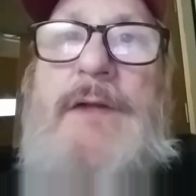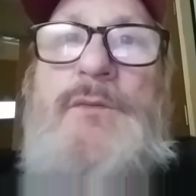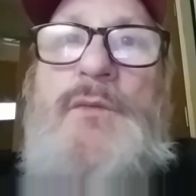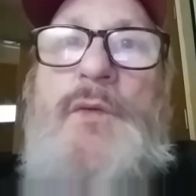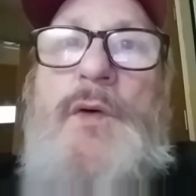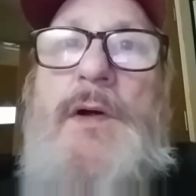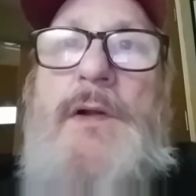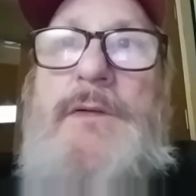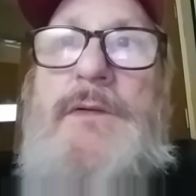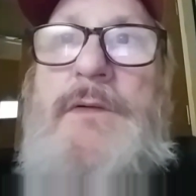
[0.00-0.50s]

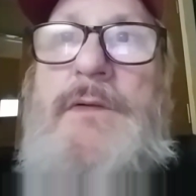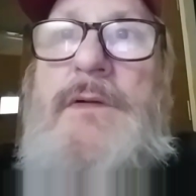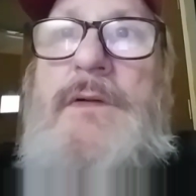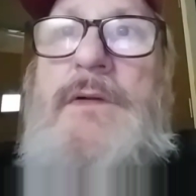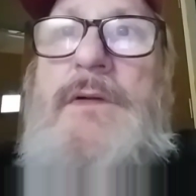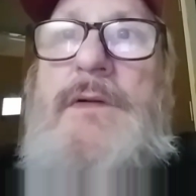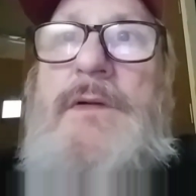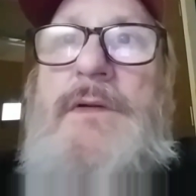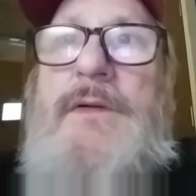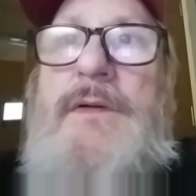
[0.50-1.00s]
had one.
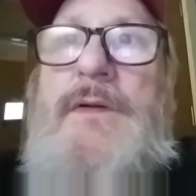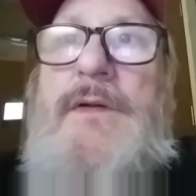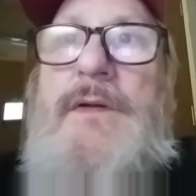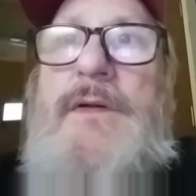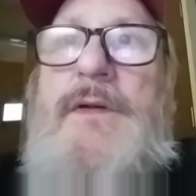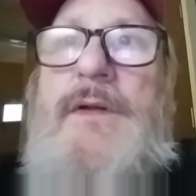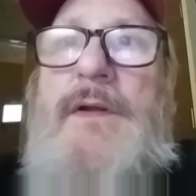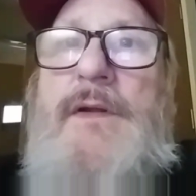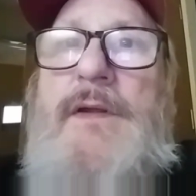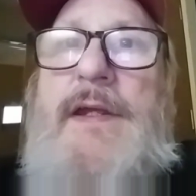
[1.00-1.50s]

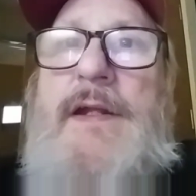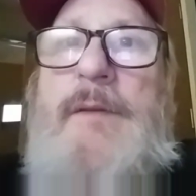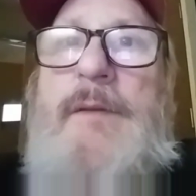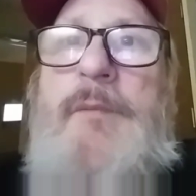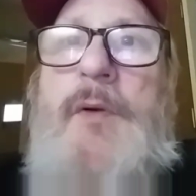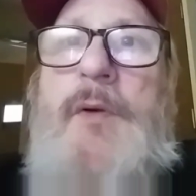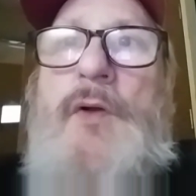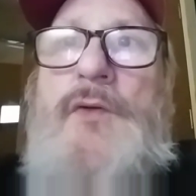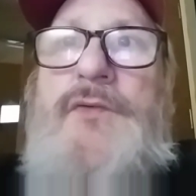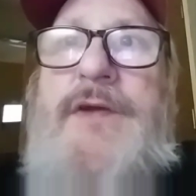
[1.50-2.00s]
He had
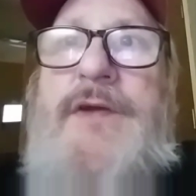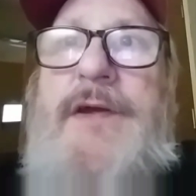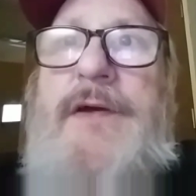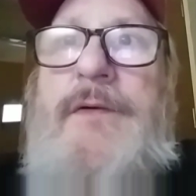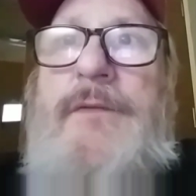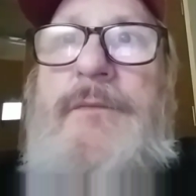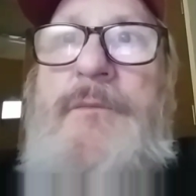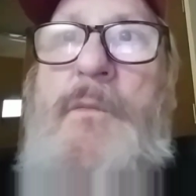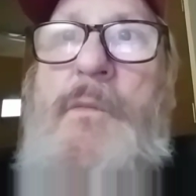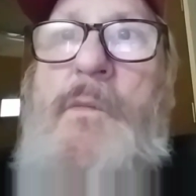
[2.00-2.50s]
a ball
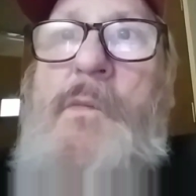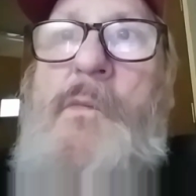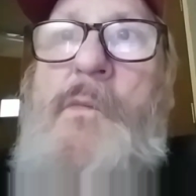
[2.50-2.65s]
tail.